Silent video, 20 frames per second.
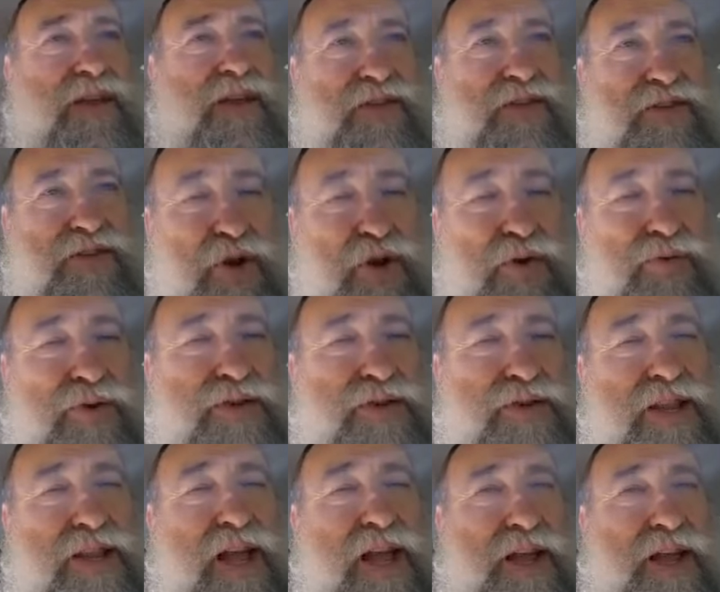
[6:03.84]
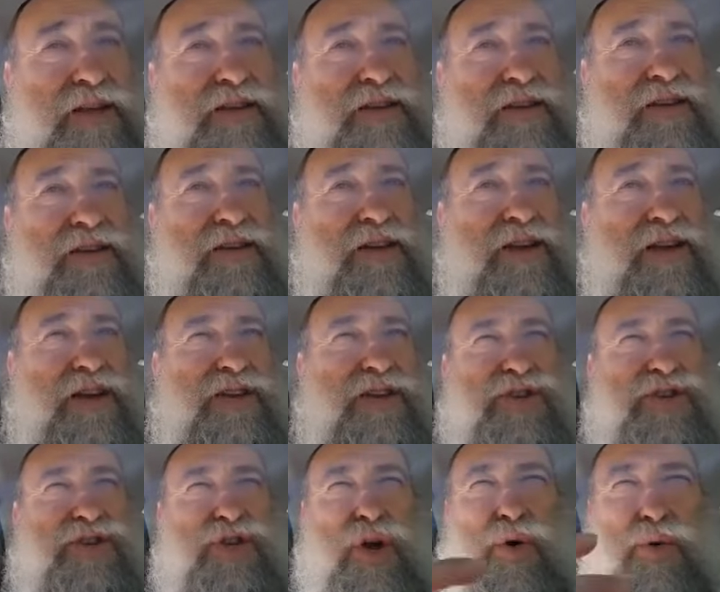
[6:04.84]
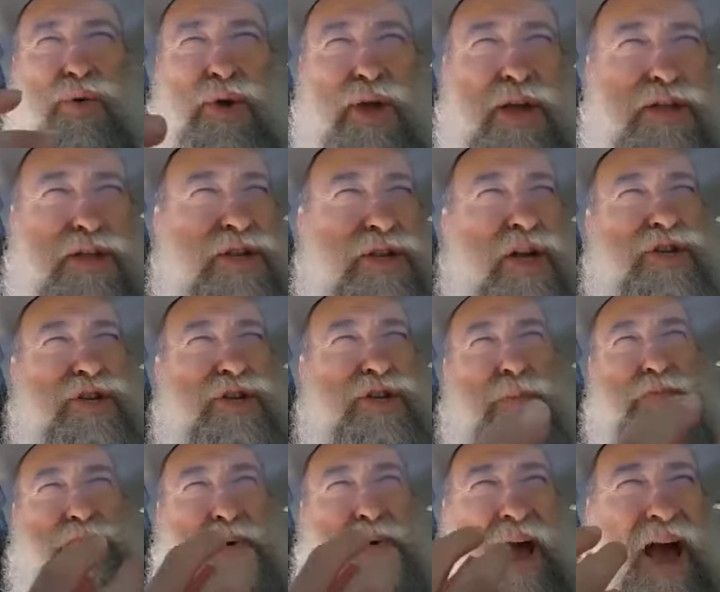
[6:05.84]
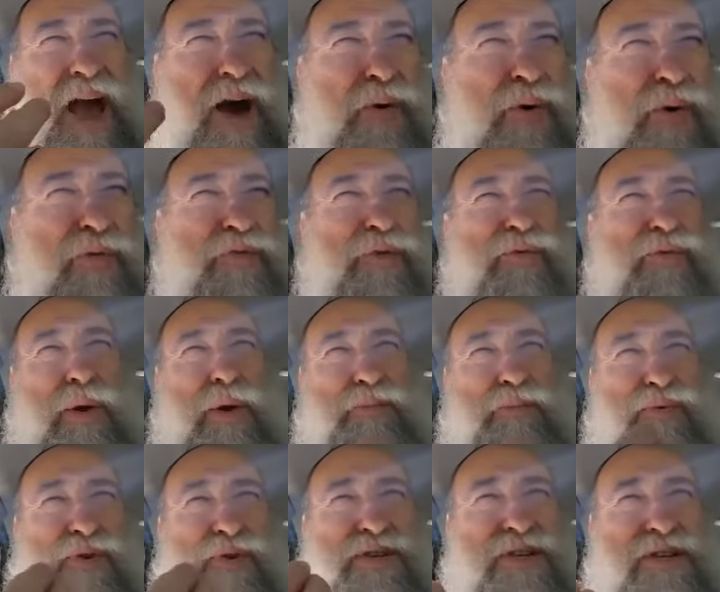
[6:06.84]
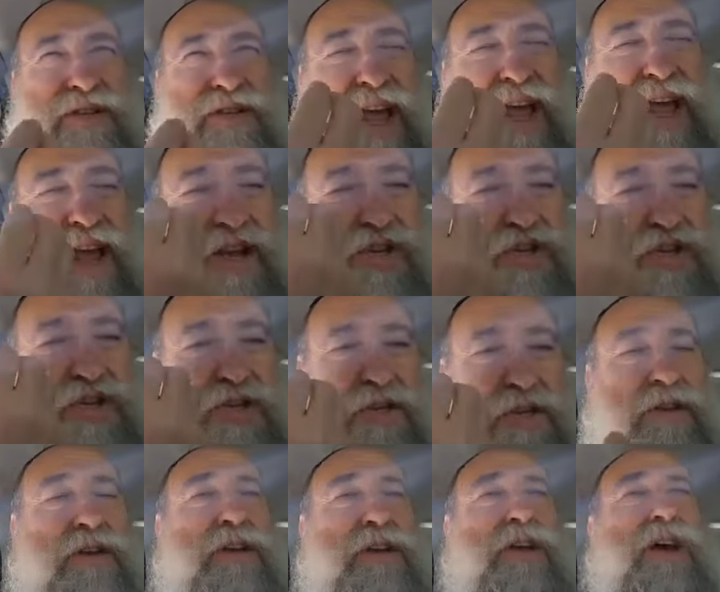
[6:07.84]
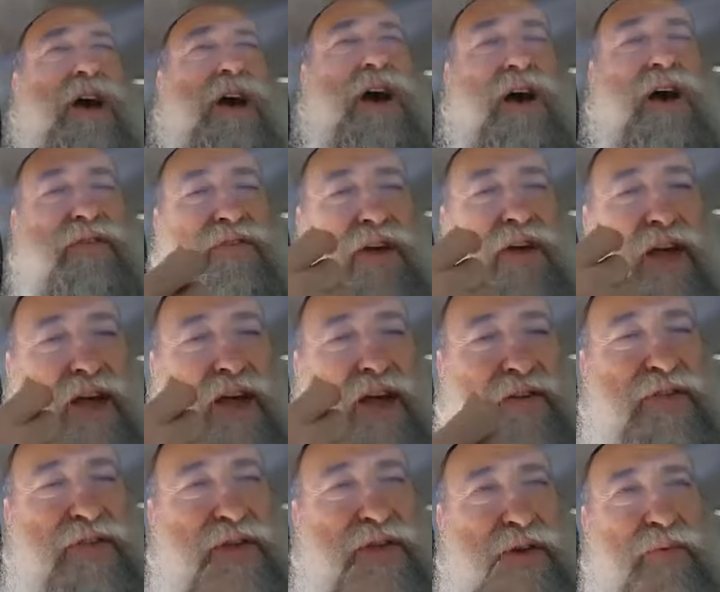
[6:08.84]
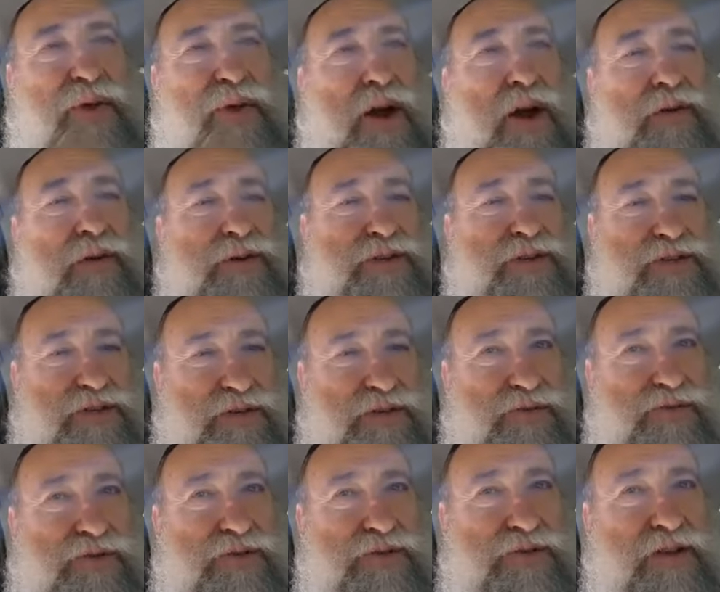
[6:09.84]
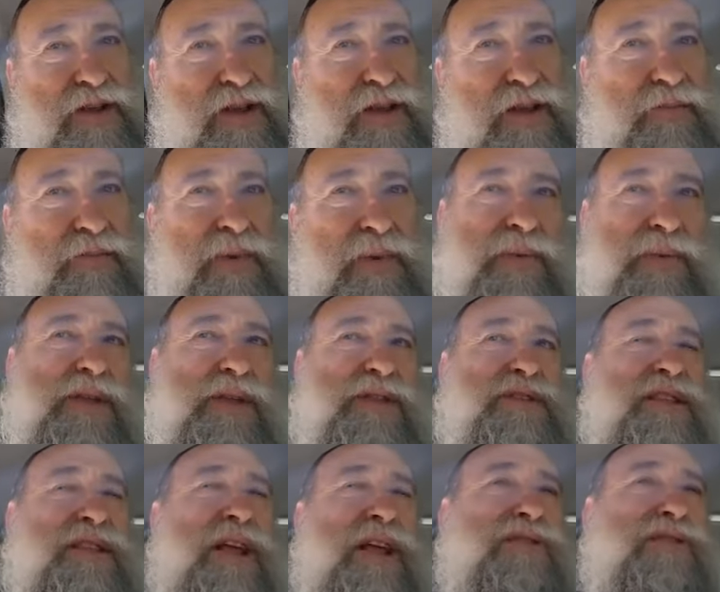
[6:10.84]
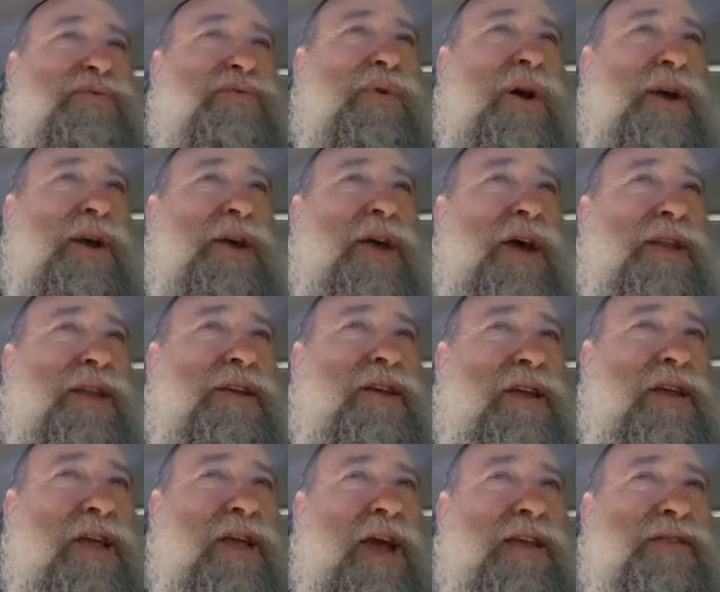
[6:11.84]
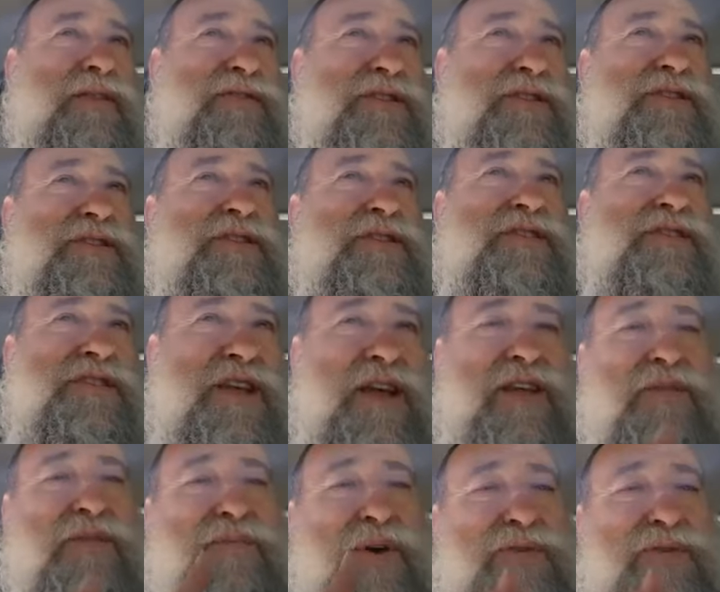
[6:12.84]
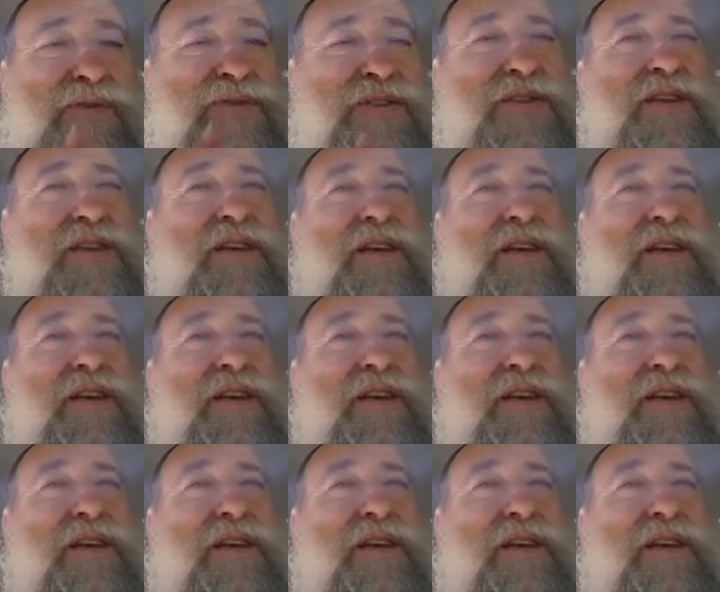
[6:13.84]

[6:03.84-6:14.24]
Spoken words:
the Torah's light. So it's such a powerful representation of everything we are as Jews. Maybe that's why Chanukah candles is the second most